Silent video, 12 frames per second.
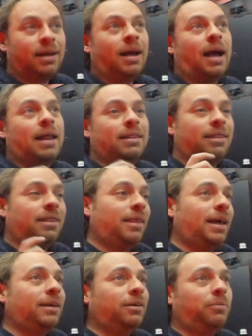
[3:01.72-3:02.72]
and
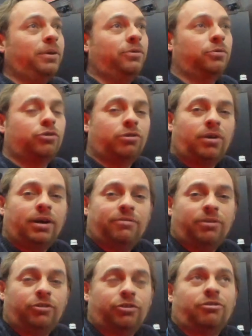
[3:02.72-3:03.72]
then we shall try and
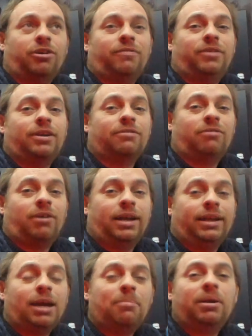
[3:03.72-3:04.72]
photograph the
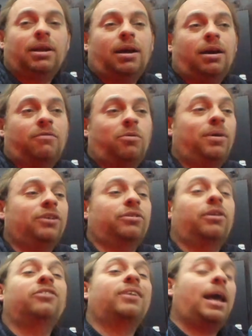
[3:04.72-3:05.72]
Orion Nebula, otherwise
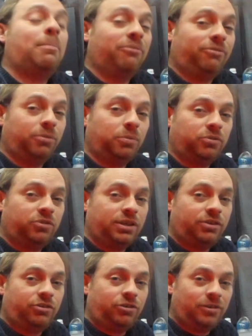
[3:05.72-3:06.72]
known as
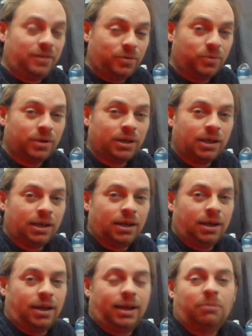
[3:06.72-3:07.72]
M42.
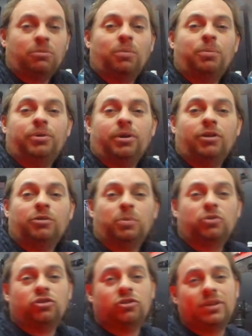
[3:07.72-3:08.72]
And then what we'll do is we'll
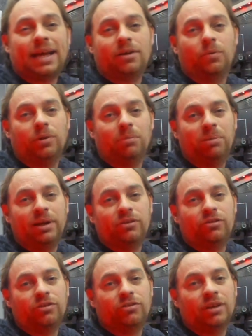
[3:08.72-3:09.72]
stack all the
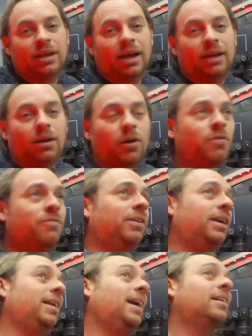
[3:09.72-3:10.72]
pictures, and
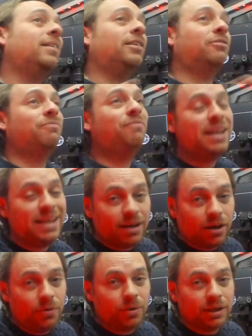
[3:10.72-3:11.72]
hopefully at the end of this video